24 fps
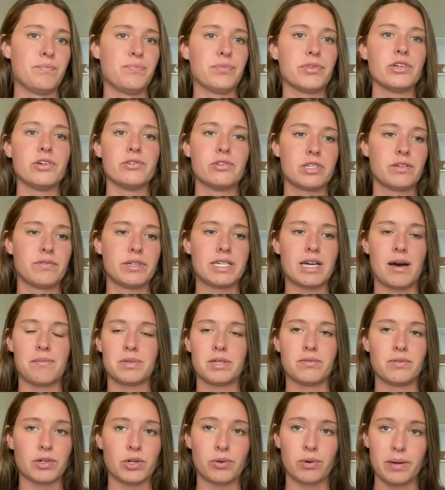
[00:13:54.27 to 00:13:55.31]
Use of
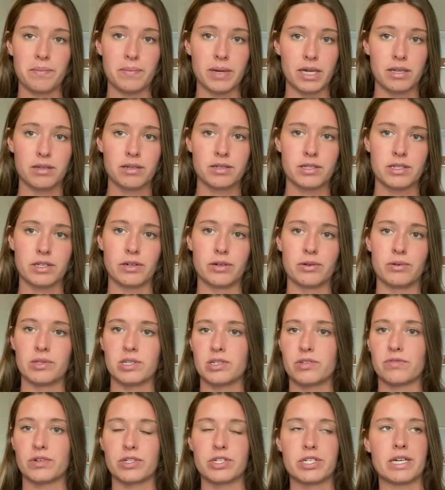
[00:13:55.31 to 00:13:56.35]
adaptive equipment. So this
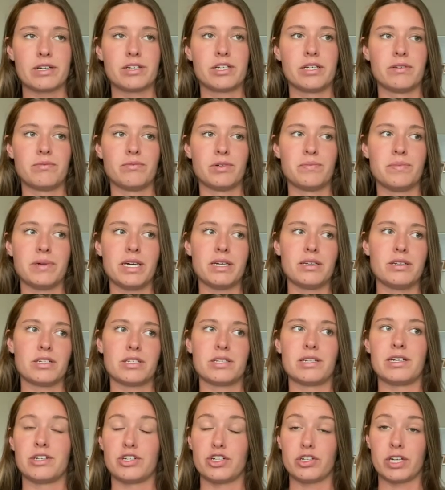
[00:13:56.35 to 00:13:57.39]
first session would be just
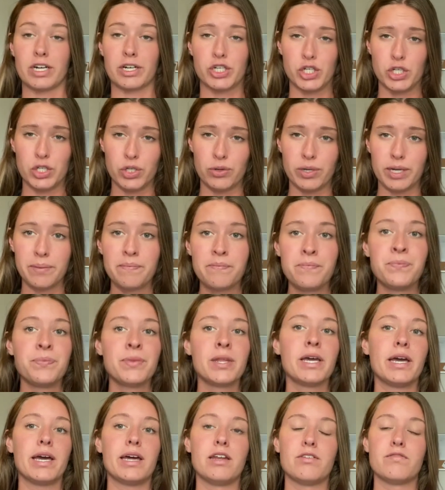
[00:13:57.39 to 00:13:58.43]
an introduction to it.
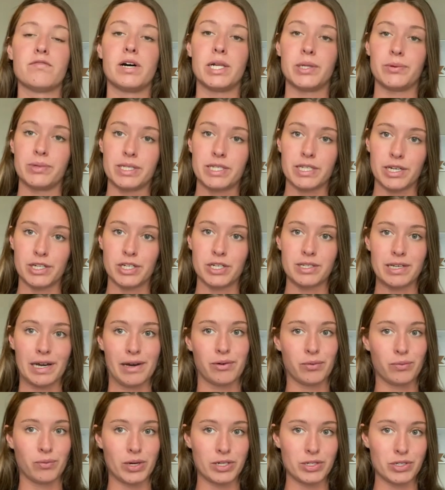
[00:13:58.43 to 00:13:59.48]
And in following sessions, I
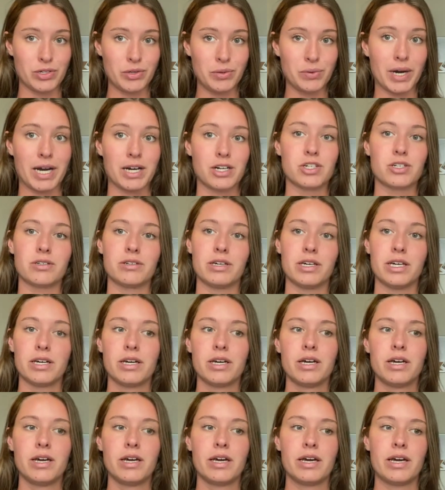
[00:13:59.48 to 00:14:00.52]
would want to actually
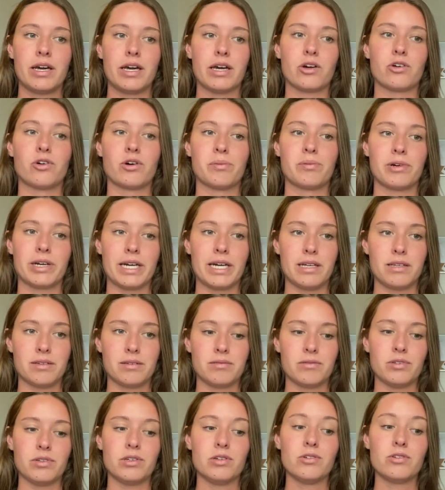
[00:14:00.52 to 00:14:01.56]
incorporate
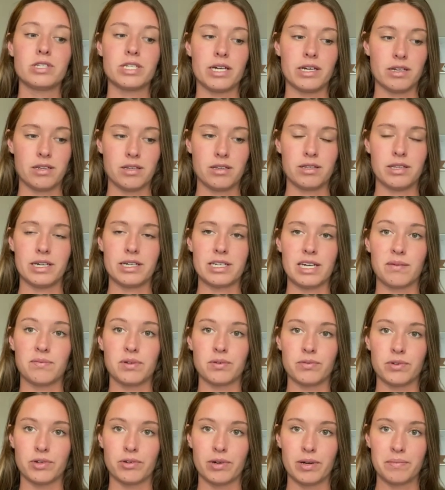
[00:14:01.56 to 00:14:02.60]
using the
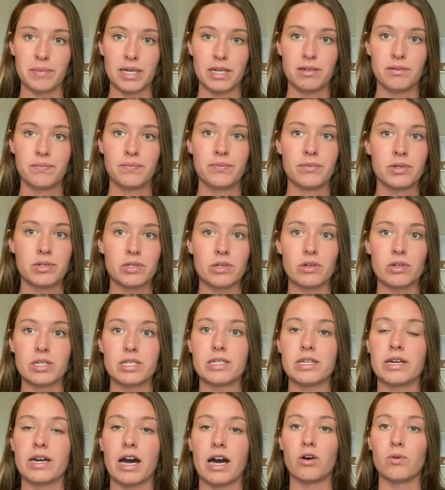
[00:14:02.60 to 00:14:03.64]
adaptive equipment, so to
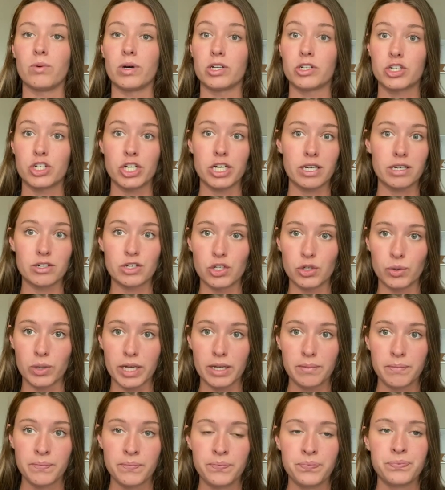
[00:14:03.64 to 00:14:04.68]
see well she can do
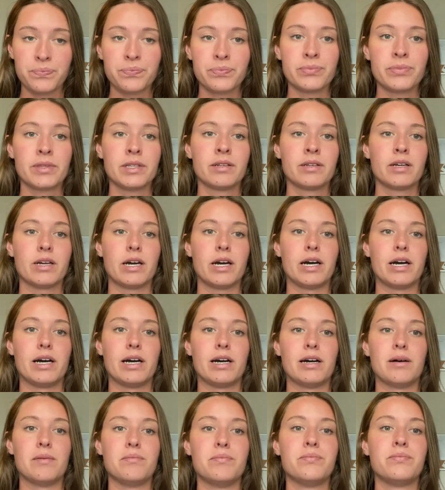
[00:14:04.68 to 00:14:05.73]
it.
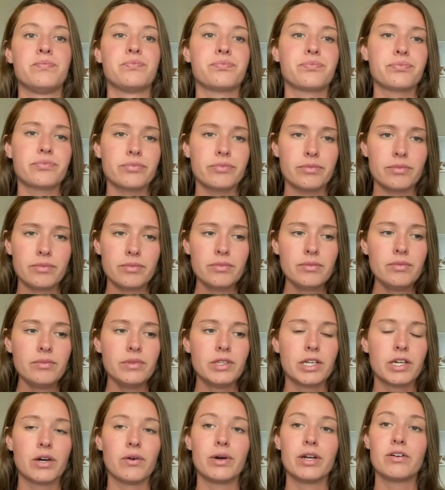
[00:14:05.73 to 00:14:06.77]

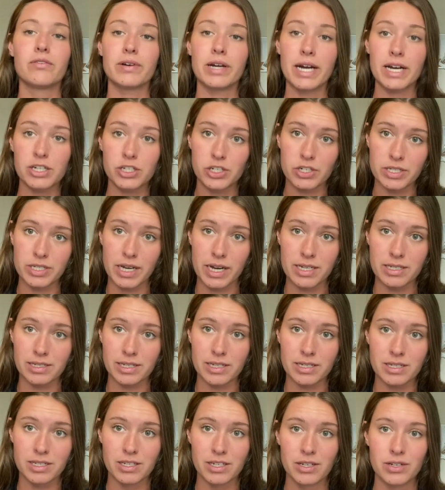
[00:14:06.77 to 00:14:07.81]
Going over
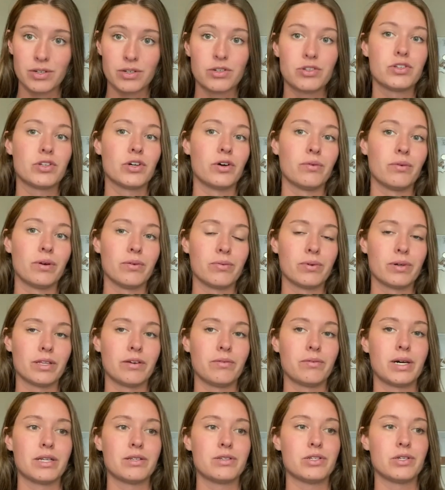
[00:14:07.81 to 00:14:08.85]
exercises. So we'd really
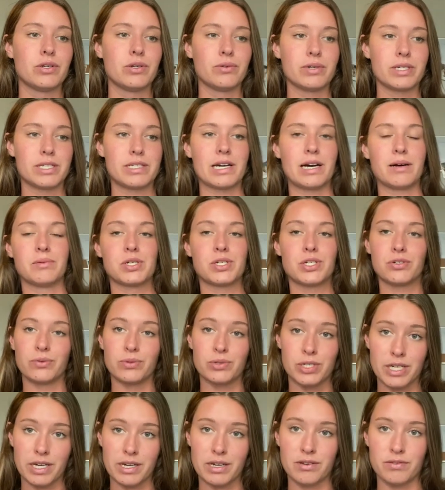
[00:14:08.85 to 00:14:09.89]
want to establish a
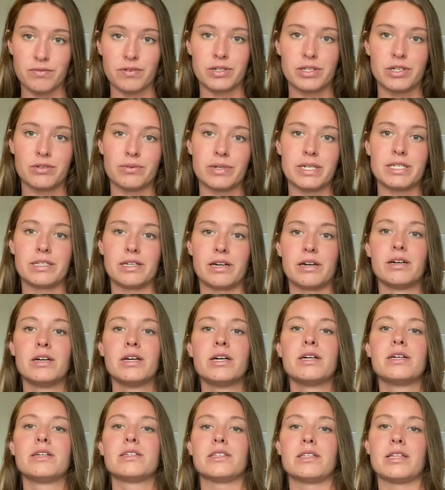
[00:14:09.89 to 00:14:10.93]
routine for Theresa
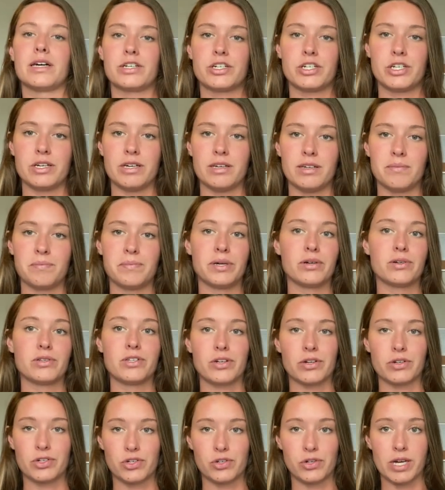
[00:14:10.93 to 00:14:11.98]
so that she builds
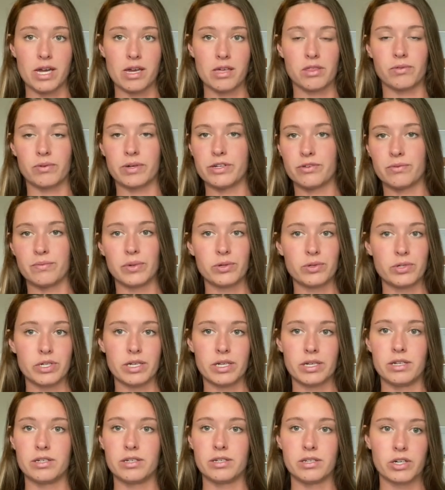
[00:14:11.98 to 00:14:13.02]
her strength, range of motion,
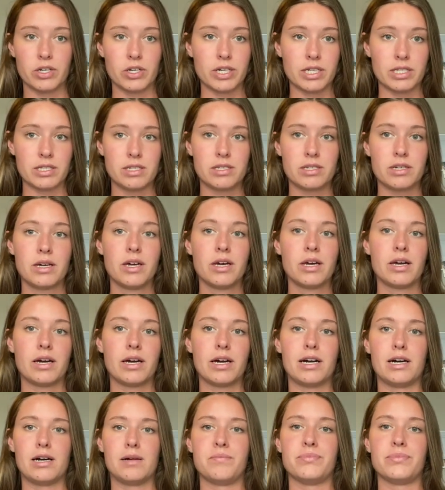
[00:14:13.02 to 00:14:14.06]
and endurance
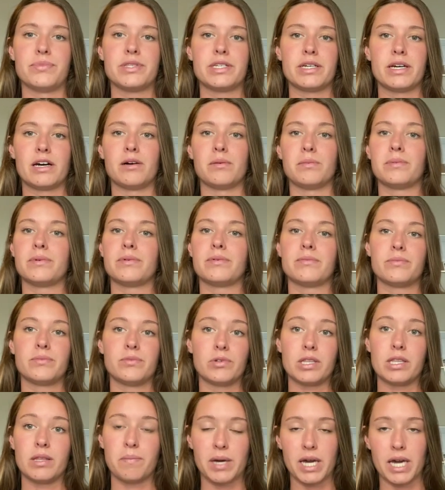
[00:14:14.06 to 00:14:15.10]
to help
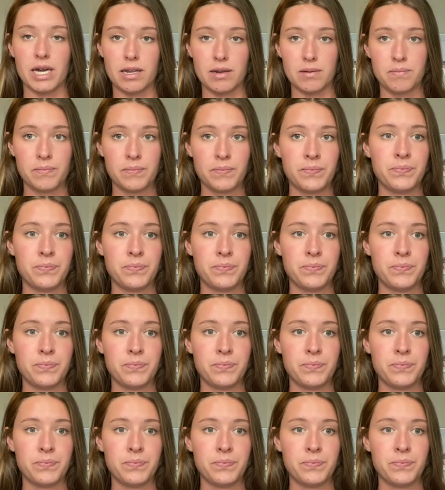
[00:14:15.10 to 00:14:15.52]
with the pain.